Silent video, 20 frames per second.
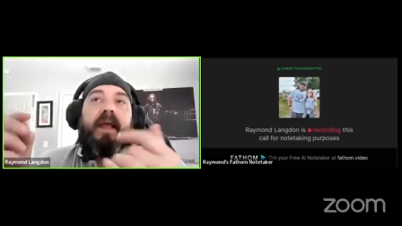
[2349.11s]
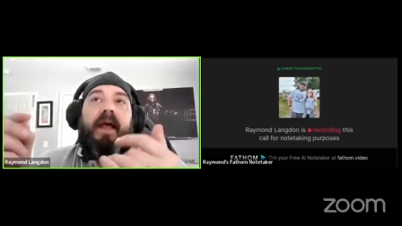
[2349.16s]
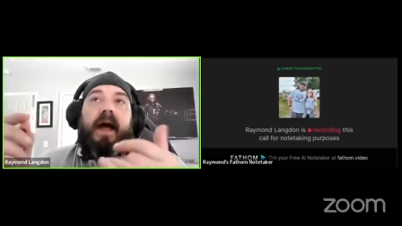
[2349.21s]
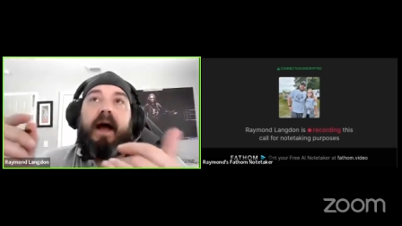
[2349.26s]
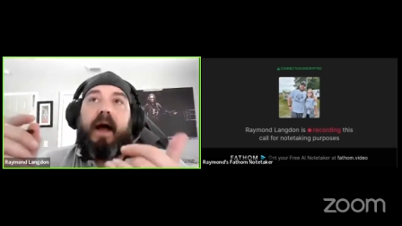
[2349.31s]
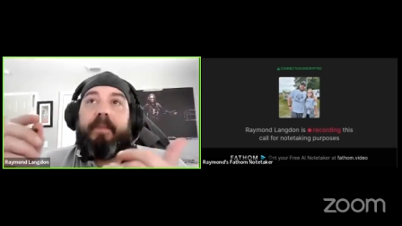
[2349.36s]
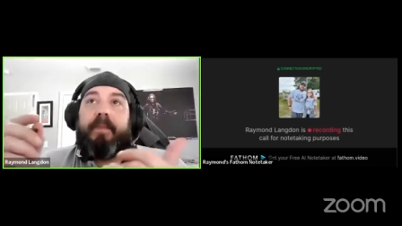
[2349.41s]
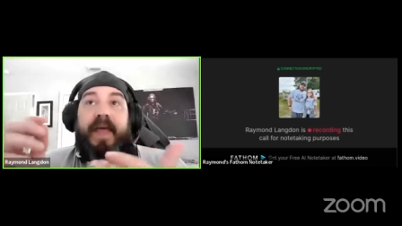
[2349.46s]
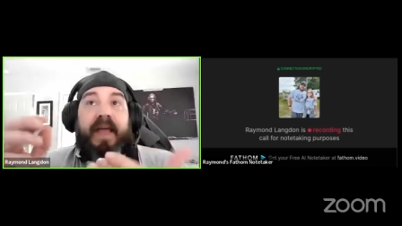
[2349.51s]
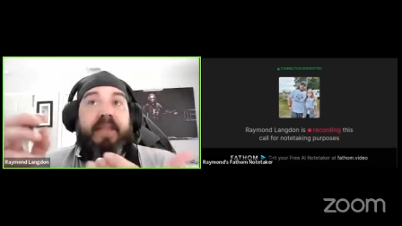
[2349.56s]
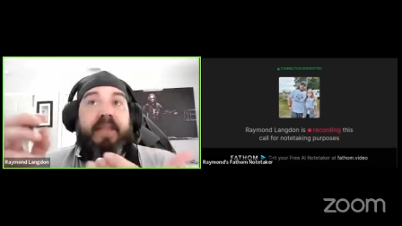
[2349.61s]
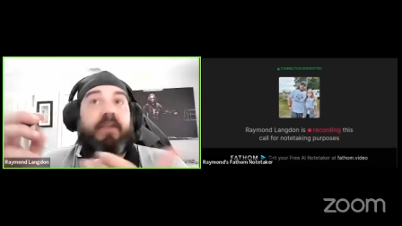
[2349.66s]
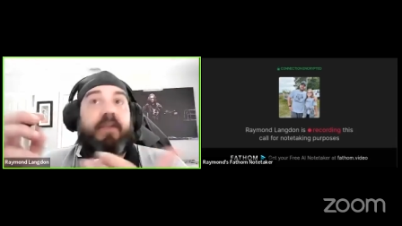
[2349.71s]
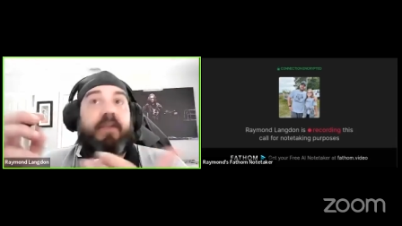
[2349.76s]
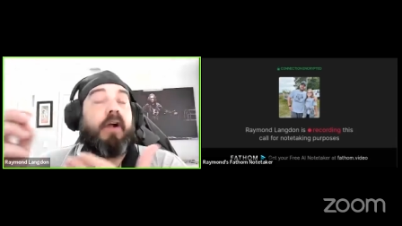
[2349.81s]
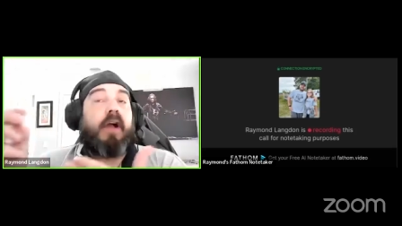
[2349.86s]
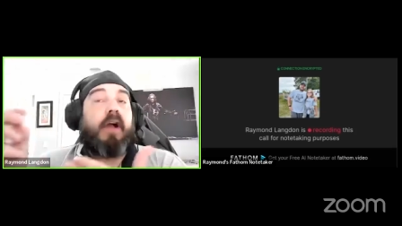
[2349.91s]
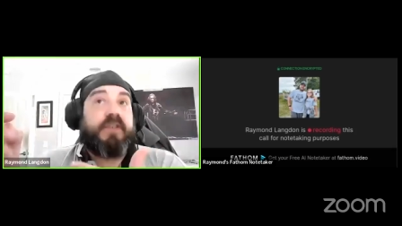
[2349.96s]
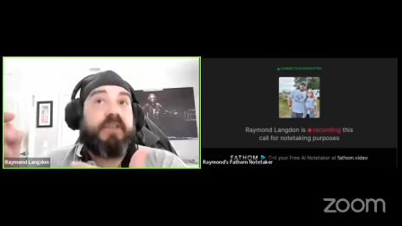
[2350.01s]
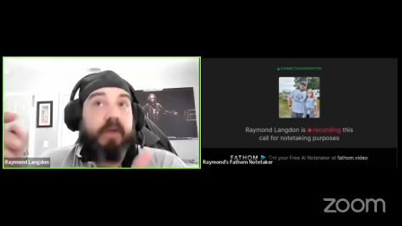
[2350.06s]
um, that you're
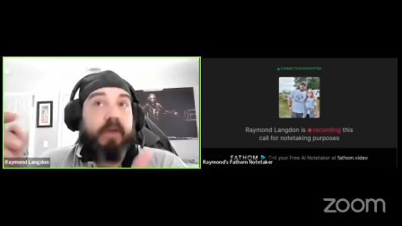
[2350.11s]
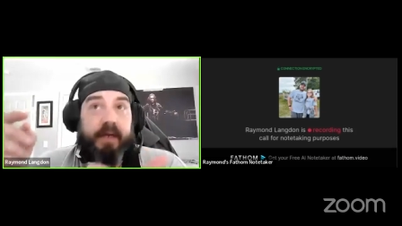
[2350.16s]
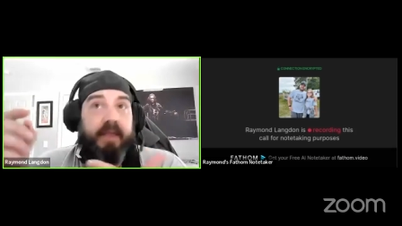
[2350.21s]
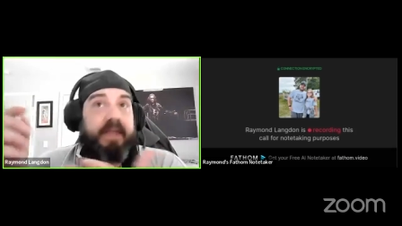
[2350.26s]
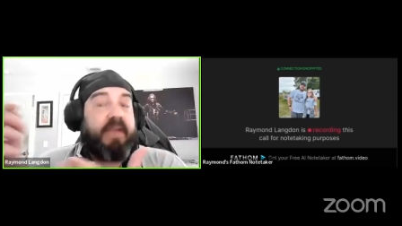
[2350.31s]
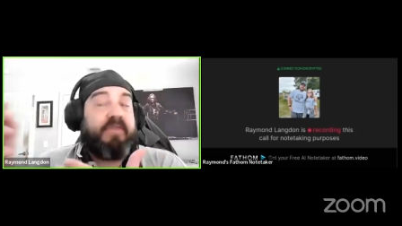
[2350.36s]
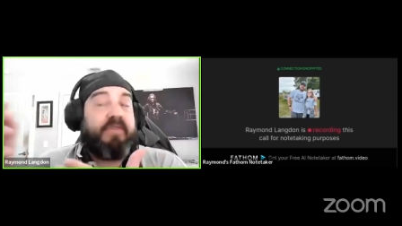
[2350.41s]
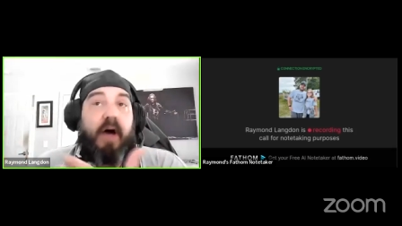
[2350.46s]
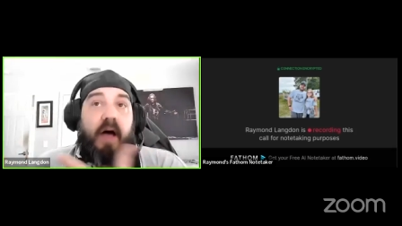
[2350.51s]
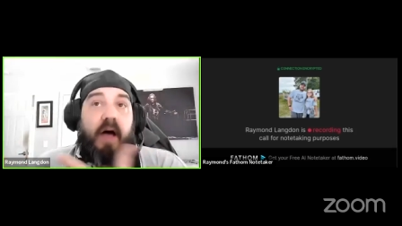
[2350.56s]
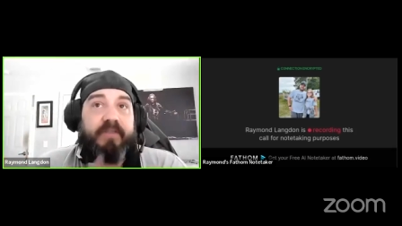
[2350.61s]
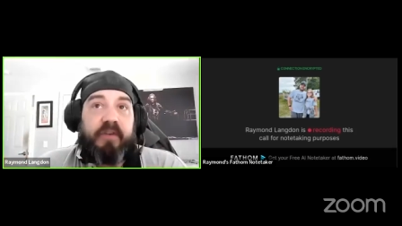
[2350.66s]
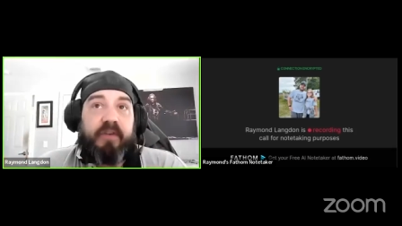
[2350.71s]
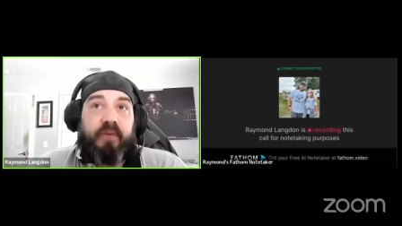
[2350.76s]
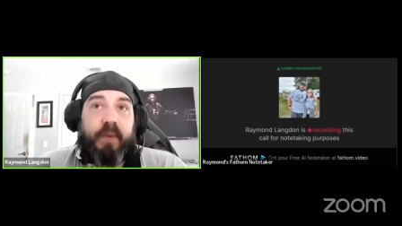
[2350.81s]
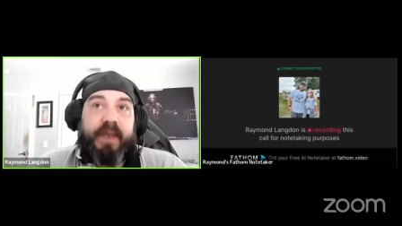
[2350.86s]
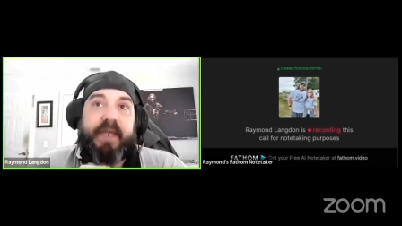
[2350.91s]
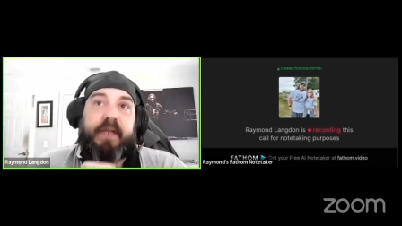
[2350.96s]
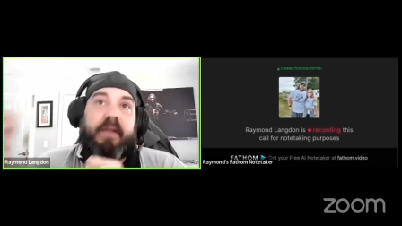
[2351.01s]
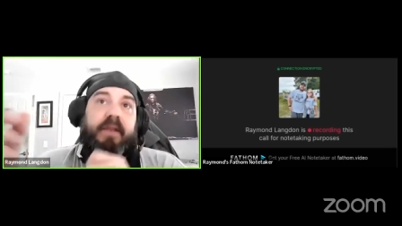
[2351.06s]
also going to evolve and
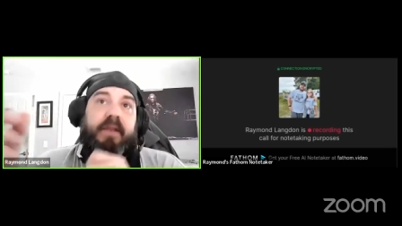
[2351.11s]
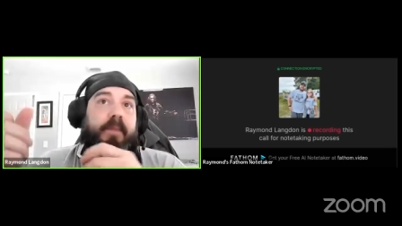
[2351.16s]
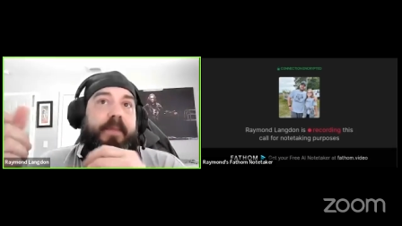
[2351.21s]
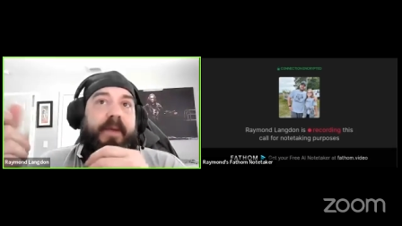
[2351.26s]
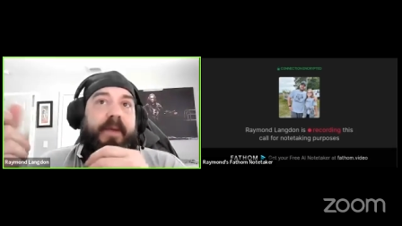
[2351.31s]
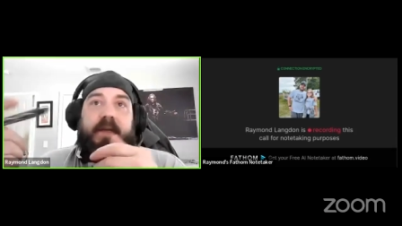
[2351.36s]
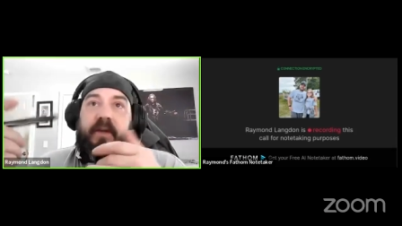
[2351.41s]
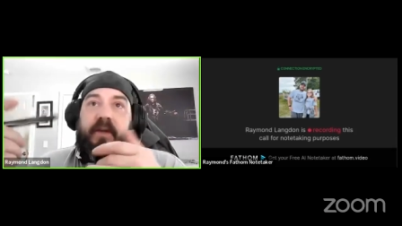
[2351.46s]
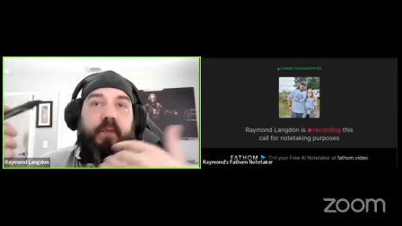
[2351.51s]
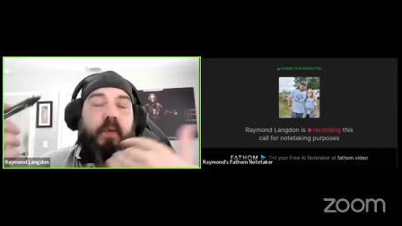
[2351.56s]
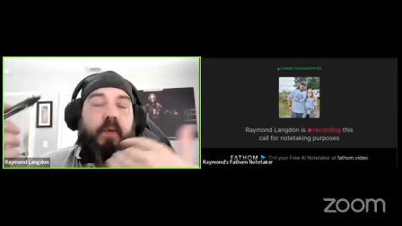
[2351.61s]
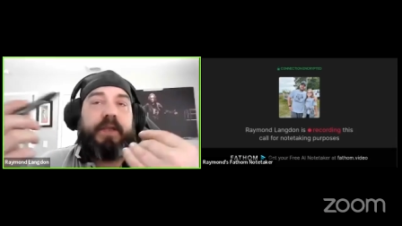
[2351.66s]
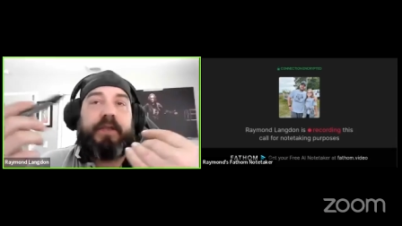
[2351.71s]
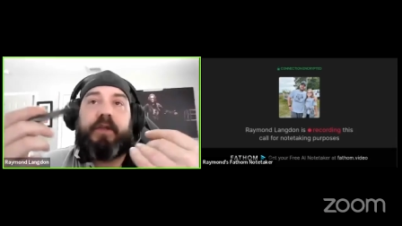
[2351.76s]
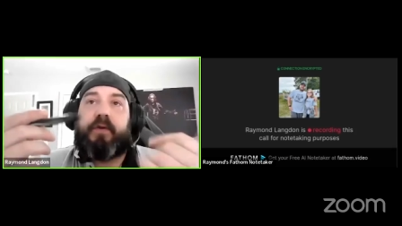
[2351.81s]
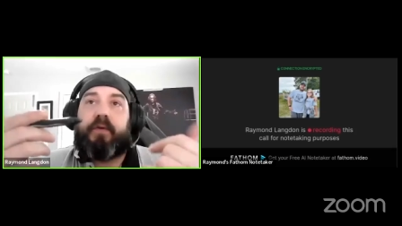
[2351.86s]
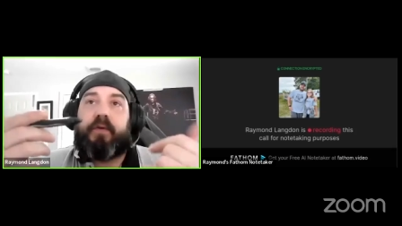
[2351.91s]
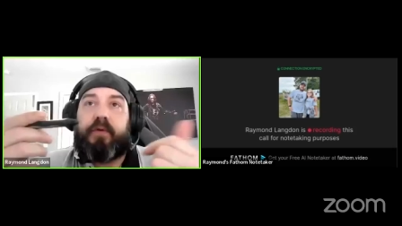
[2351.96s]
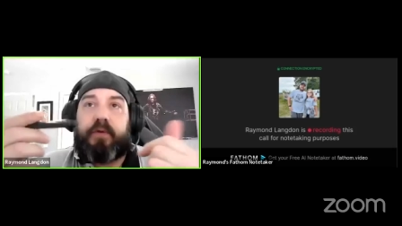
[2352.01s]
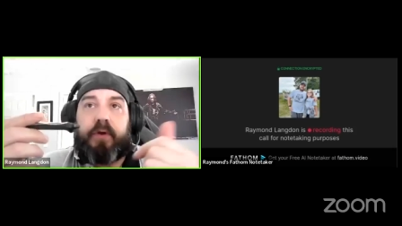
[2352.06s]
tweak a little because what
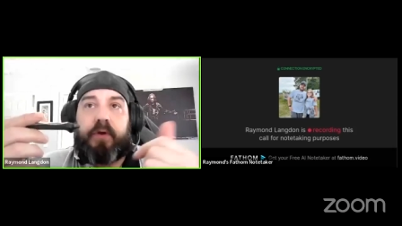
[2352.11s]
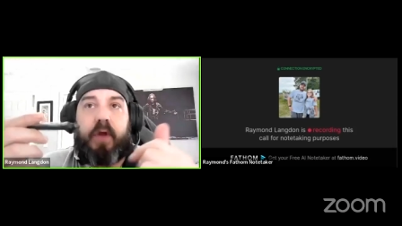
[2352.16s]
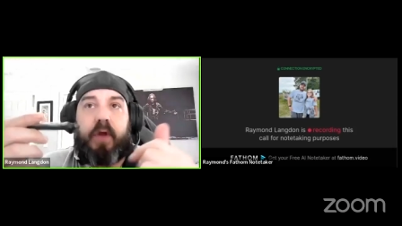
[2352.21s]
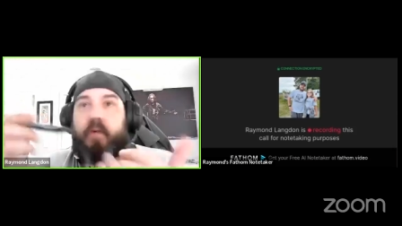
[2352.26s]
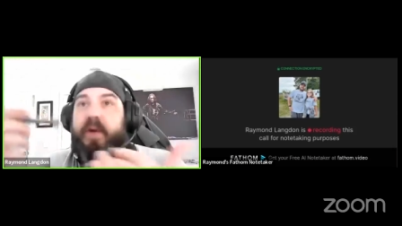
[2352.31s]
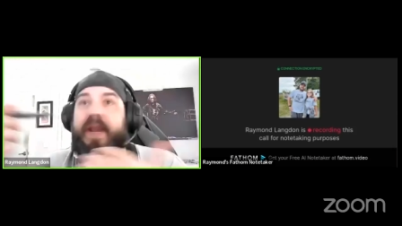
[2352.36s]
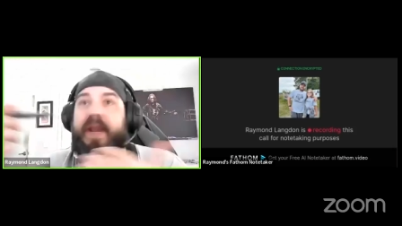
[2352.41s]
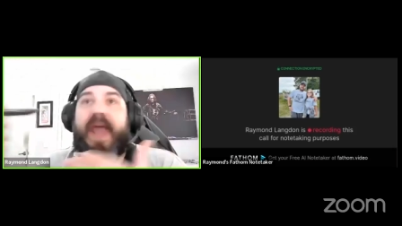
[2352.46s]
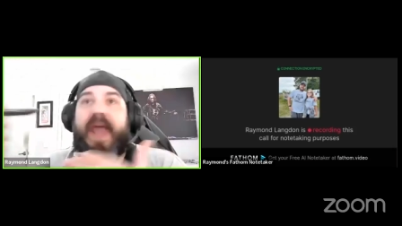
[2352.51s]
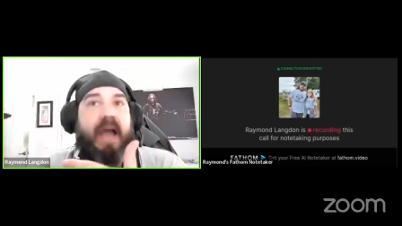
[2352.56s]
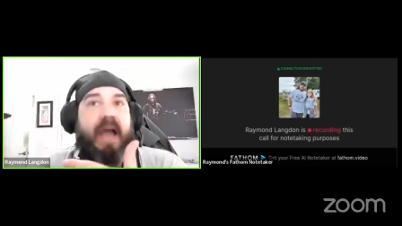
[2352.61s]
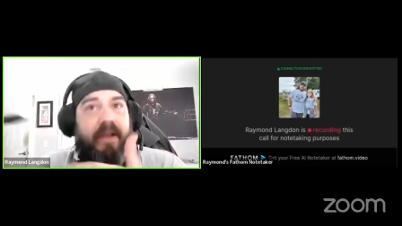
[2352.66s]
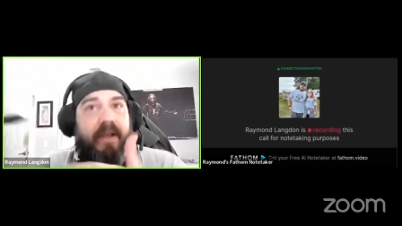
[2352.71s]
you know now,